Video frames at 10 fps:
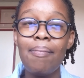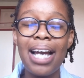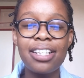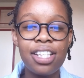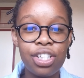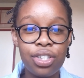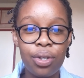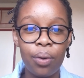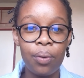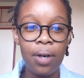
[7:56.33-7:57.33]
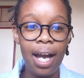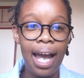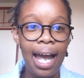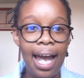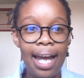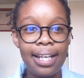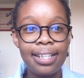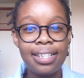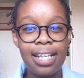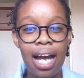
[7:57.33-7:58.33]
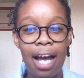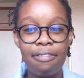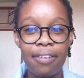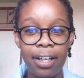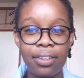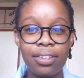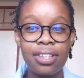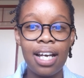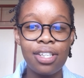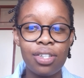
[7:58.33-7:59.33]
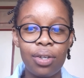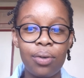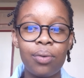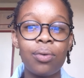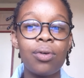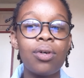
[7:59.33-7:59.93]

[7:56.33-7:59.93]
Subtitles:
tissue dough and I felt as though